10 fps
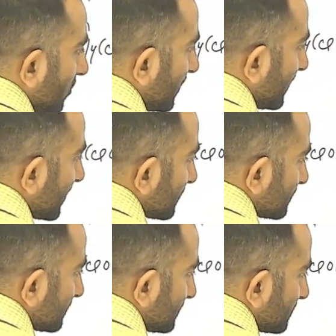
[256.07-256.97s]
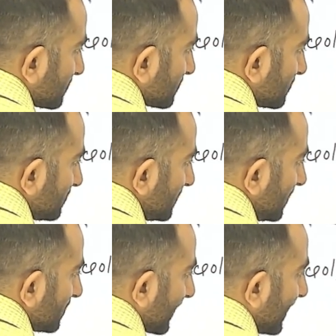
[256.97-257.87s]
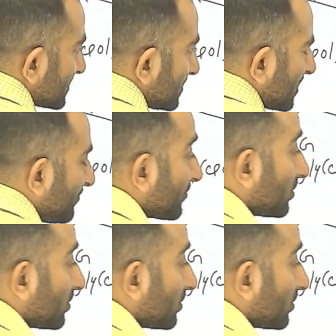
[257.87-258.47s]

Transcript: here the calcium come from